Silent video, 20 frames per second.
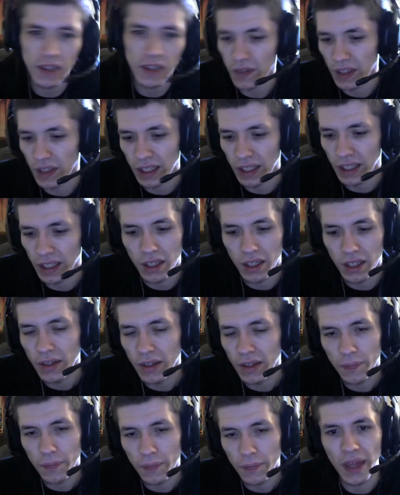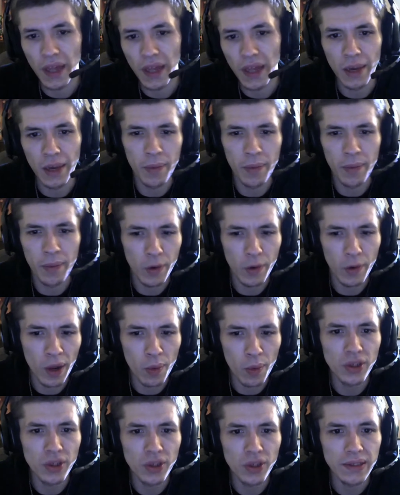Like that one made way
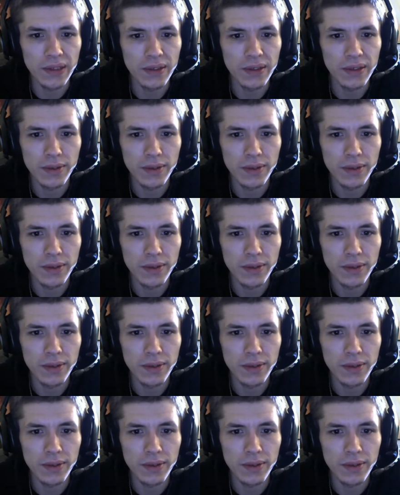more sense.